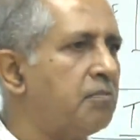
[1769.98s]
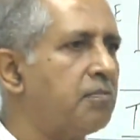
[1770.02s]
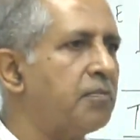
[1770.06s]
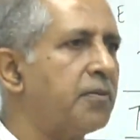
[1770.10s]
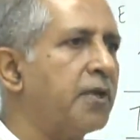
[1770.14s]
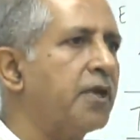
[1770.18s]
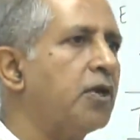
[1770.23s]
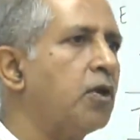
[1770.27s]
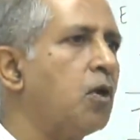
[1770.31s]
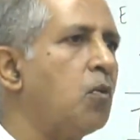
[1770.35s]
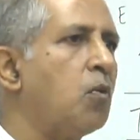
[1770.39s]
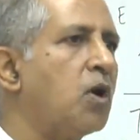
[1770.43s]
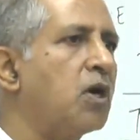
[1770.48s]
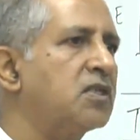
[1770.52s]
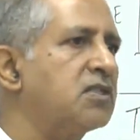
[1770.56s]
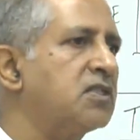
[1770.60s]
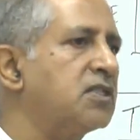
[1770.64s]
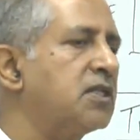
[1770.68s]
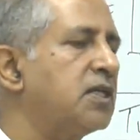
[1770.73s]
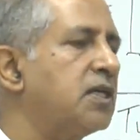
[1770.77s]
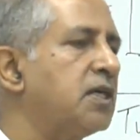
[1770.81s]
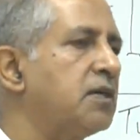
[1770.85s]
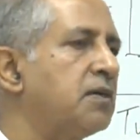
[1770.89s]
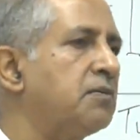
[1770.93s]
you know what
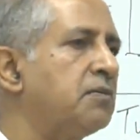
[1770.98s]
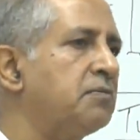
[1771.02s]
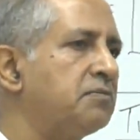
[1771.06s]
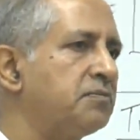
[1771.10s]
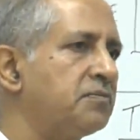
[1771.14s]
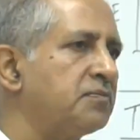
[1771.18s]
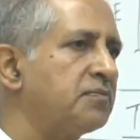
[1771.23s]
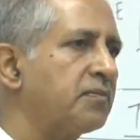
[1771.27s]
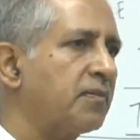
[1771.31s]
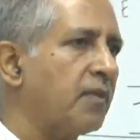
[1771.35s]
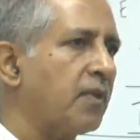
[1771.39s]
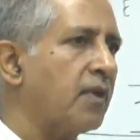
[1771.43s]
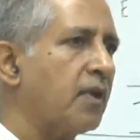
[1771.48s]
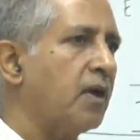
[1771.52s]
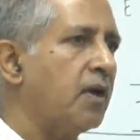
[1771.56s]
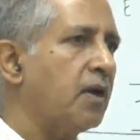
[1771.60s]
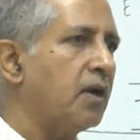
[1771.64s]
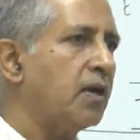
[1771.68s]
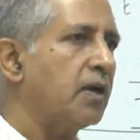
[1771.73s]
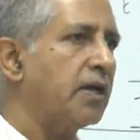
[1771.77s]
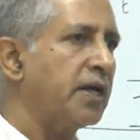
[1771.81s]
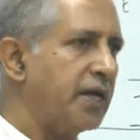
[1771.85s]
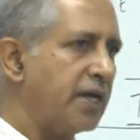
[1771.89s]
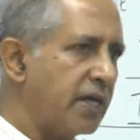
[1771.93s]
is the
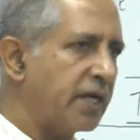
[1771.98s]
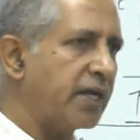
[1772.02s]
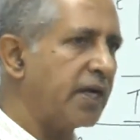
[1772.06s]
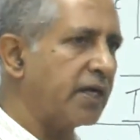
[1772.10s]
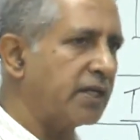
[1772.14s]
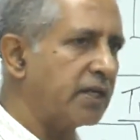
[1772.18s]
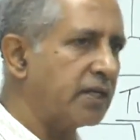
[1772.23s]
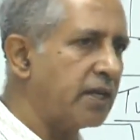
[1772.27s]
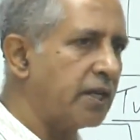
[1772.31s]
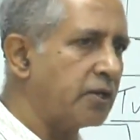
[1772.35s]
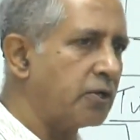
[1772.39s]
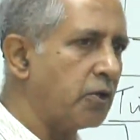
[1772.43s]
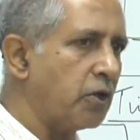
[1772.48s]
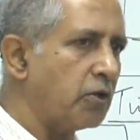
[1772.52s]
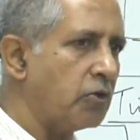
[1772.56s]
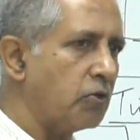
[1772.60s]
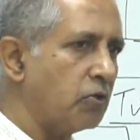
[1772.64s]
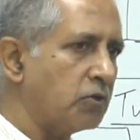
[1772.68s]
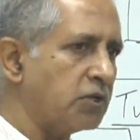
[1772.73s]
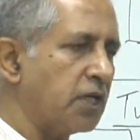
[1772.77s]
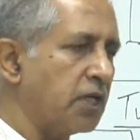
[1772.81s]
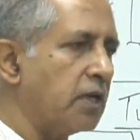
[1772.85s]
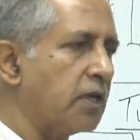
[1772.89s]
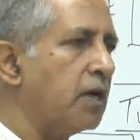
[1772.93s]
uh, indicator that you are
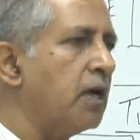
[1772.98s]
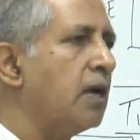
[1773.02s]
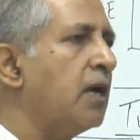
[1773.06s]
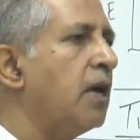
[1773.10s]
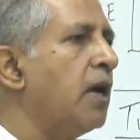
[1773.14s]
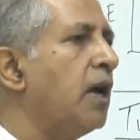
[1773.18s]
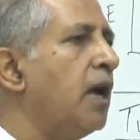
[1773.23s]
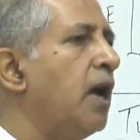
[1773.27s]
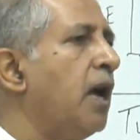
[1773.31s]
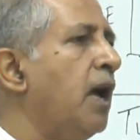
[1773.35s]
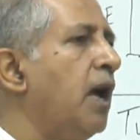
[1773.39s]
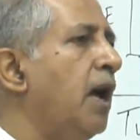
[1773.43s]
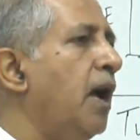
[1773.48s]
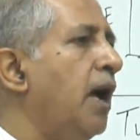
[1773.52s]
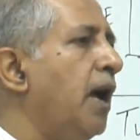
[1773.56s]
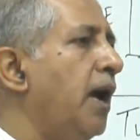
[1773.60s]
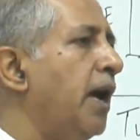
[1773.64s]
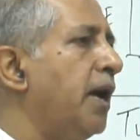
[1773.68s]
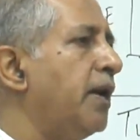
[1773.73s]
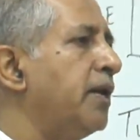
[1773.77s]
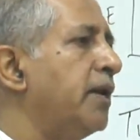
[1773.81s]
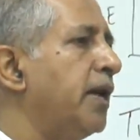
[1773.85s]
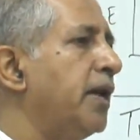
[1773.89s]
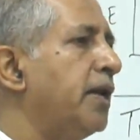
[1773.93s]
using
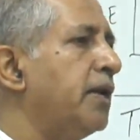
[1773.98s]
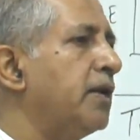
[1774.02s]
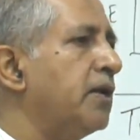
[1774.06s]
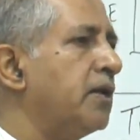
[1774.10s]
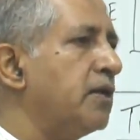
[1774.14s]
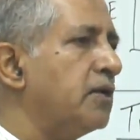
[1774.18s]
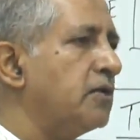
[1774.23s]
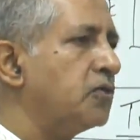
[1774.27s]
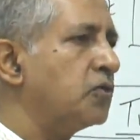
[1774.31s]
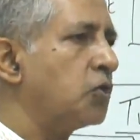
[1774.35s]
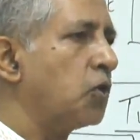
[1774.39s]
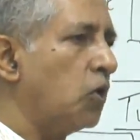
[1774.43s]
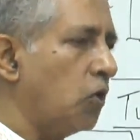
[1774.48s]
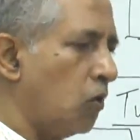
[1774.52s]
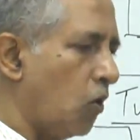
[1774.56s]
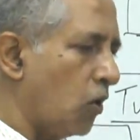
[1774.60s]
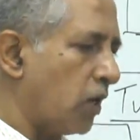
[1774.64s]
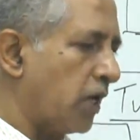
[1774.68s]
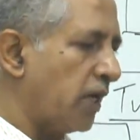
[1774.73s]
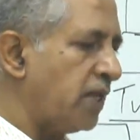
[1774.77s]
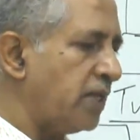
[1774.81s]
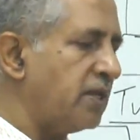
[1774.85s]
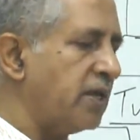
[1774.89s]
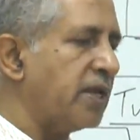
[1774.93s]
and then so
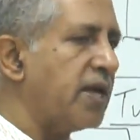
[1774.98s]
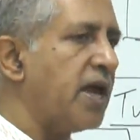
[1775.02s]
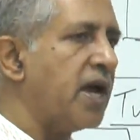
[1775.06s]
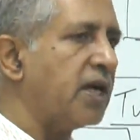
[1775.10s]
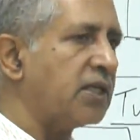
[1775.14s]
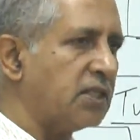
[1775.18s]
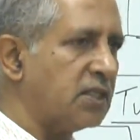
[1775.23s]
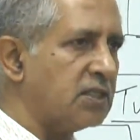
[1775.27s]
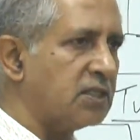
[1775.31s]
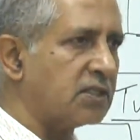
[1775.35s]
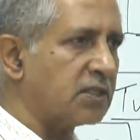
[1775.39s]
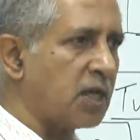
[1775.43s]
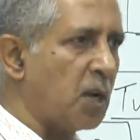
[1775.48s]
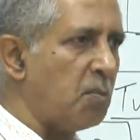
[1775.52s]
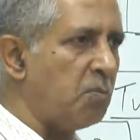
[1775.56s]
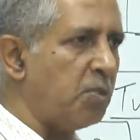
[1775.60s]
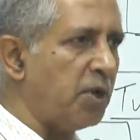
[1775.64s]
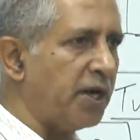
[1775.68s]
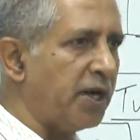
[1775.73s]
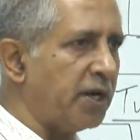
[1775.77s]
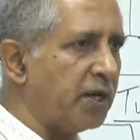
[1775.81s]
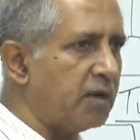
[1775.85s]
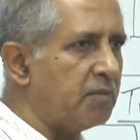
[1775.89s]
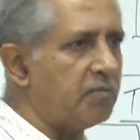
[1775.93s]
locally the reaction is
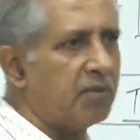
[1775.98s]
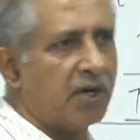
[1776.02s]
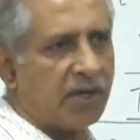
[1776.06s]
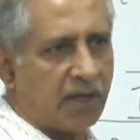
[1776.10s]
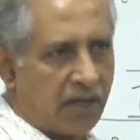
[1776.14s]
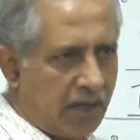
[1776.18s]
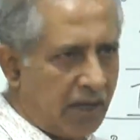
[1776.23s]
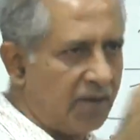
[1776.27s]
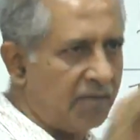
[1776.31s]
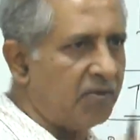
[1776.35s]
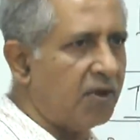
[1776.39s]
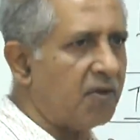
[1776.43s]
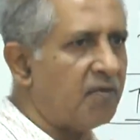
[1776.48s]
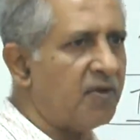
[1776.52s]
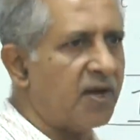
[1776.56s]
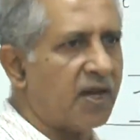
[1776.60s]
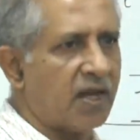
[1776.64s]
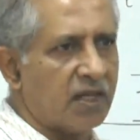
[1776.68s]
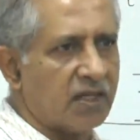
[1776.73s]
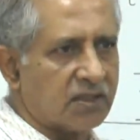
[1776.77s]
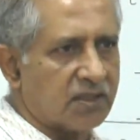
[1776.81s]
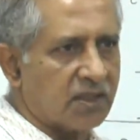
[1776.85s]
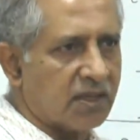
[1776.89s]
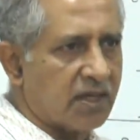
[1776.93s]
complete but everywhere
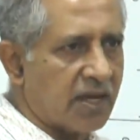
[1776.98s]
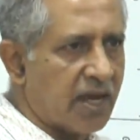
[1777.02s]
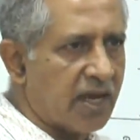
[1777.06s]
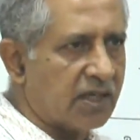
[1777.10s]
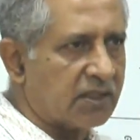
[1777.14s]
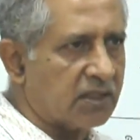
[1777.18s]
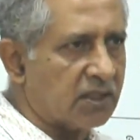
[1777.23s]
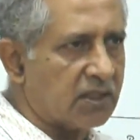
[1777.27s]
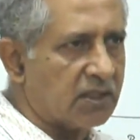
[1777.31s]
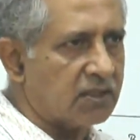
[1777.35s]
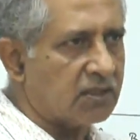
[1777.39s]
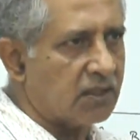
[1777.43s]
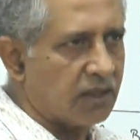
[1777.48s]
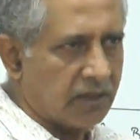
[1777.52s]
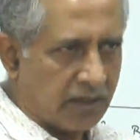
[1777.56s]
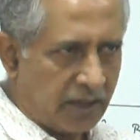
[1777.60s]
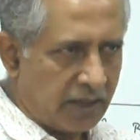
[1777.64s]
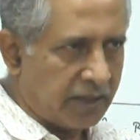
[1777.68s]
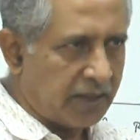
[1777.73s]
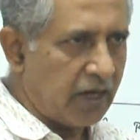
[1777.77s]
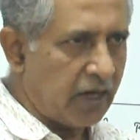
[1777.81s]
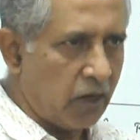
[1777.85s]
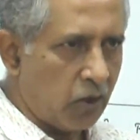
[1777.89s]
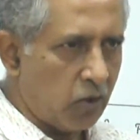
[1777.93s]
else the reaction is you
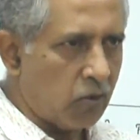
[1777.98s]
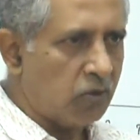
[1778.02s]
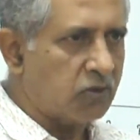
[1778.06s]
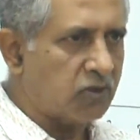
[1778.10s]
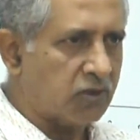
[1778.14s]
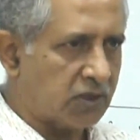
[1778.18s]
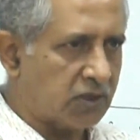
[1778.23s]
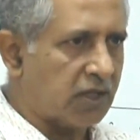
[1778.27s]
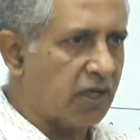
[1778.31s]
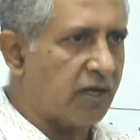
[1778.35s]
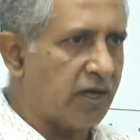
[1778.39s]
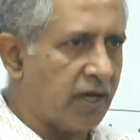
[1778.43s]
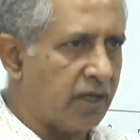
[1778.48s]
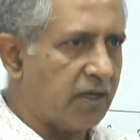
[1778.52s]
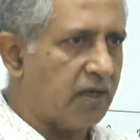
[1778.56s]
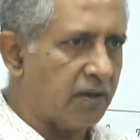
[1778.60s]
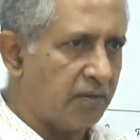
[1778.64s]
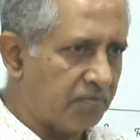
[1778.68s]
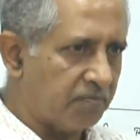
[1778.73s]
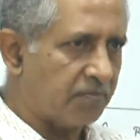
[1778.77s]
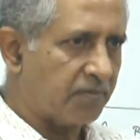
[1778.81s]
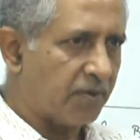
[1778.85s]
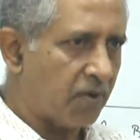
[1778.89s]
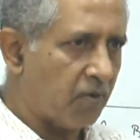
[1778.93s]
know till you stir it
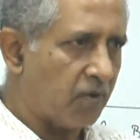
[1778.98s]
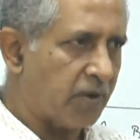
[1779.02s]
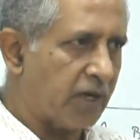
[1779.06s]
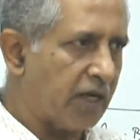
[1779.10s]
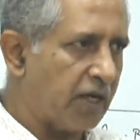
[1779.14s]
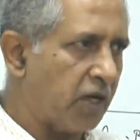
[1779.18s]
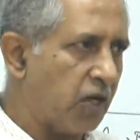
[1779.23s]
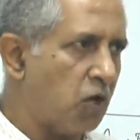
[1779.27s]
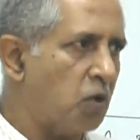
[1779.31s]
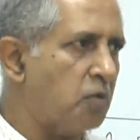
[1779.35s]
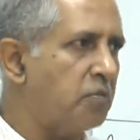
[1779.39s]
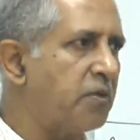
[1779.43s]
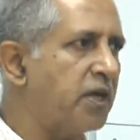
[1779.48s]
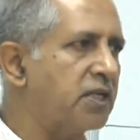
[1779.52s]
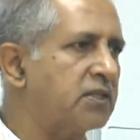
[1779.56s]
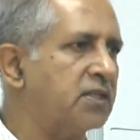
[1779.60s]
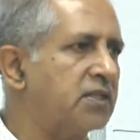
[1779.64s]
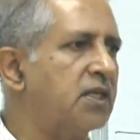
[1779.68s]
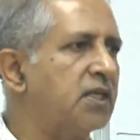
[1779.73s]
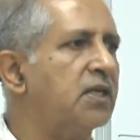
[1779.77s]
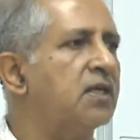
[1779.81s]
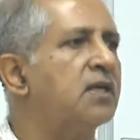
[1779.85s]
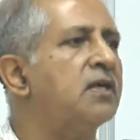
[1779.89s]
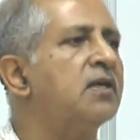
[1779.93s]
okay till you mix
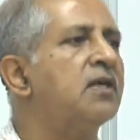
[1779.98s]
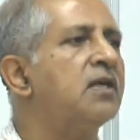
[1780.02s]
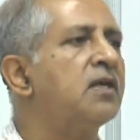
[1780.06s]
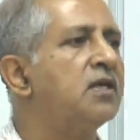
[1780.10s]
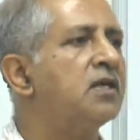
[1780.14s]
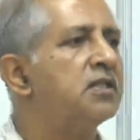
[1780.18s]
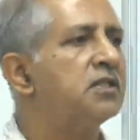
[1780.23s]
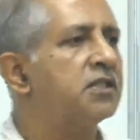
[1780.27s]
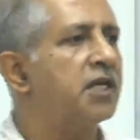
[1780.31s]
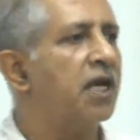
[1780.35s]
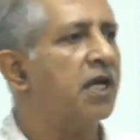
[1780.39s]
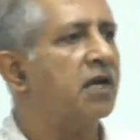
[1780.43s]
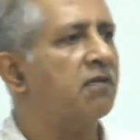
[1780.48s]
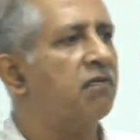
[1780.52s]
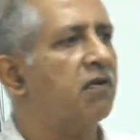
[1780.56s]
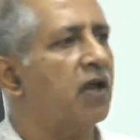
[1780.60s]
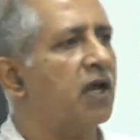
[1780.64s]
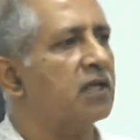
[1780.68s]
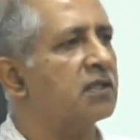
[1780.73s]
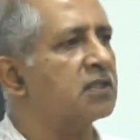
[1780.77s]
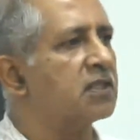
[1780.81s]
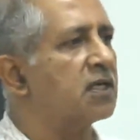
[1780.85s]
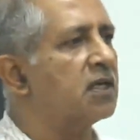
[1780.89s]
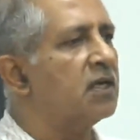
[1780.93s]
the shake
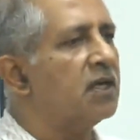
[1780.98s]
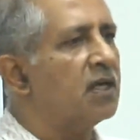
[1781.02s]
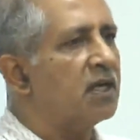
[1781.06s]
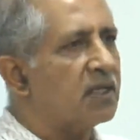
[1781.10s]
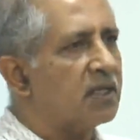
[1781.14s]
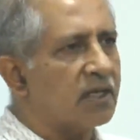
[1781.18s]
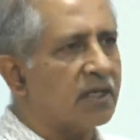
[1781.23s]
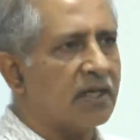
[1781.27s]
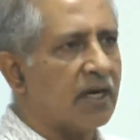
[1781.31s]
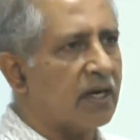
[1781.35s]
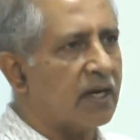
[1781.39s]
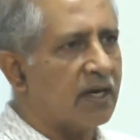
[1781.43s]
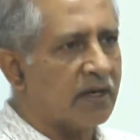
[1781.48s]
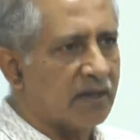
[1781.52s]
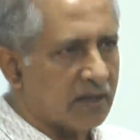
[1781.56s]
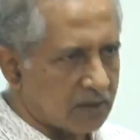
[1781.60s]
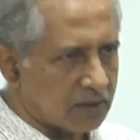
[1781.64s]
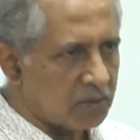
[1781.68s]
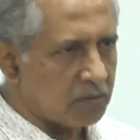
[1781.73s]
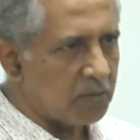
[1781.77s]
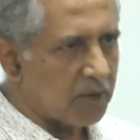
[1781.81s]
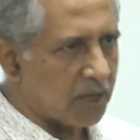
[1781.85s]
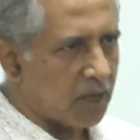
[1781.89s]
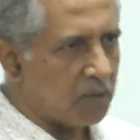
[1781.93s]
flask the color
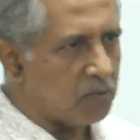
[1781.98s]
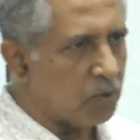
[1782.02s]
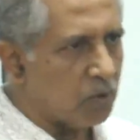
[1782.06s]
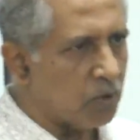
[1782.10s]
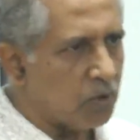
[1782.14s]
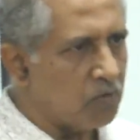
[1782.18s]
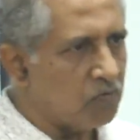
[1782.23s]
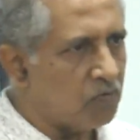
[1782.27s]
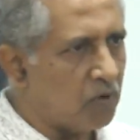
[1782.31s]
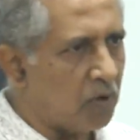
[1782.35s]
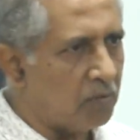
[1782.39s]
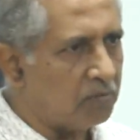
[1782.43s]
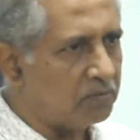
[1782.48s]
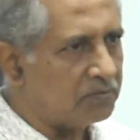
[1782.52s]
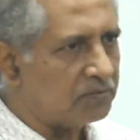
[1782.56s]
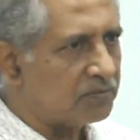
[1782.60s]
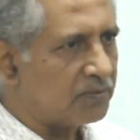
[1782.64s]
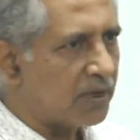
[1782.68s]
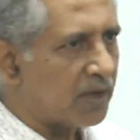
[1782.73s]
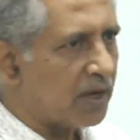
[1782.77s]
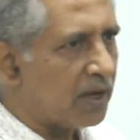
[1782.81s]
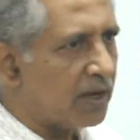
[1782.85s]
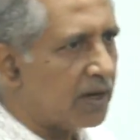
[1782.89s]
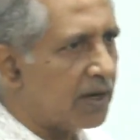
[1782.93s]
doesn't become uniform
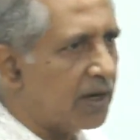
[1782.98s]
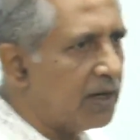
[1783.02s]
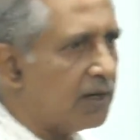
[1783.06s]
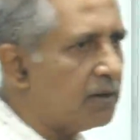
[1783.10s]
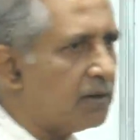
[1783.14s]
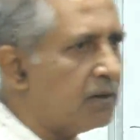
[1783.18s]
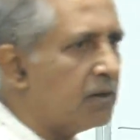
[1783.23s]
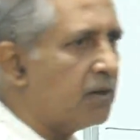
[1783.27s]
right?